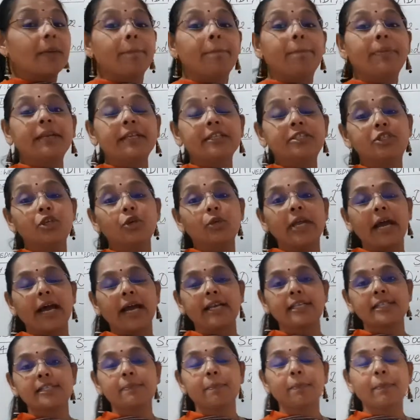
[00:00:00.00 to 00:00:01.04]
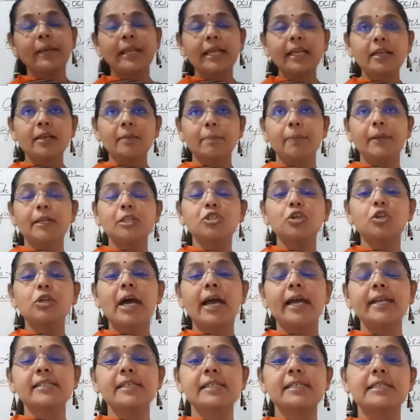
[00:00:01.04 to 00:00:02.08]
Prejudice.
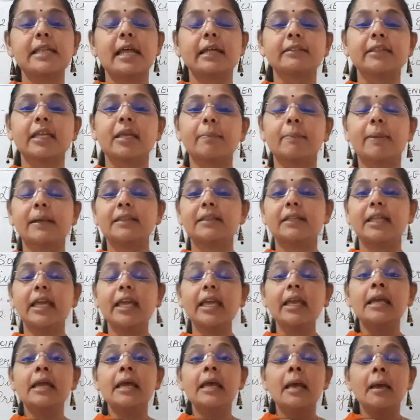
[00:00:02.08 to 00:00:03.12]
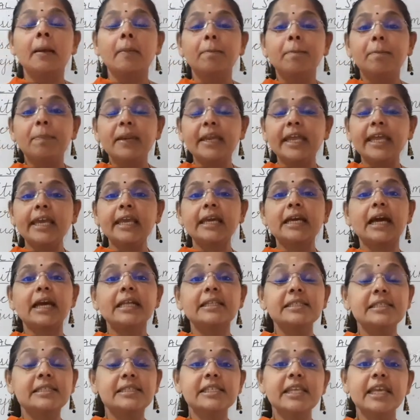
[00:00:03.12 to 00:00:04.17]
Prejudice is nothing but the
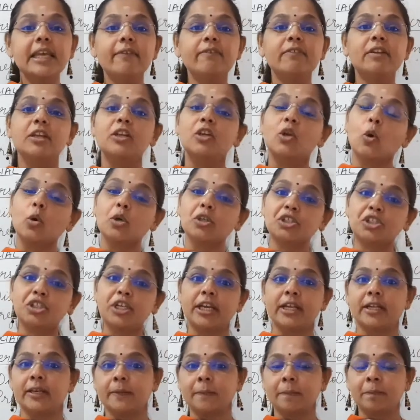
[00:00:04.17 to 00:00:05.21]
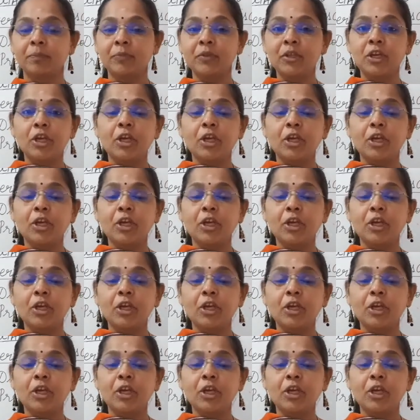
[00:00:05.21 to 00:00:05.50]
preconceived notion.